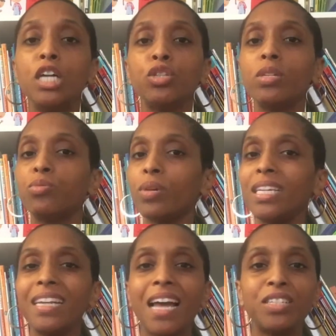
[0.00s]
So it's
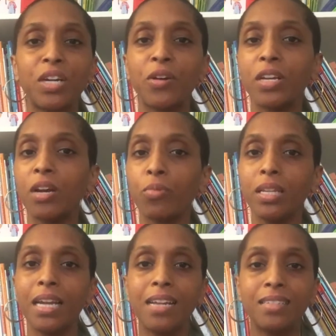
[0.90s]
really not dirty or
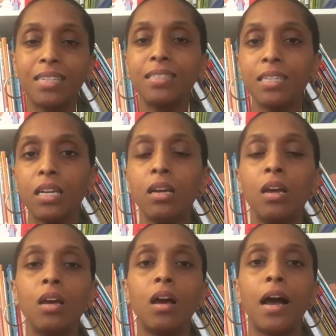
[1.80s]
really not dusty.
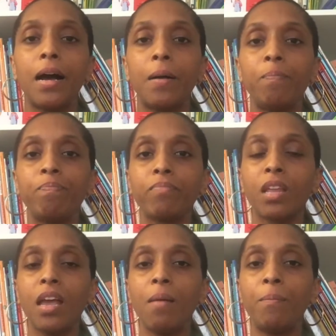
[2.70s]

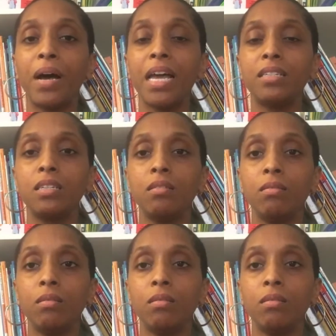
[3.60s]
But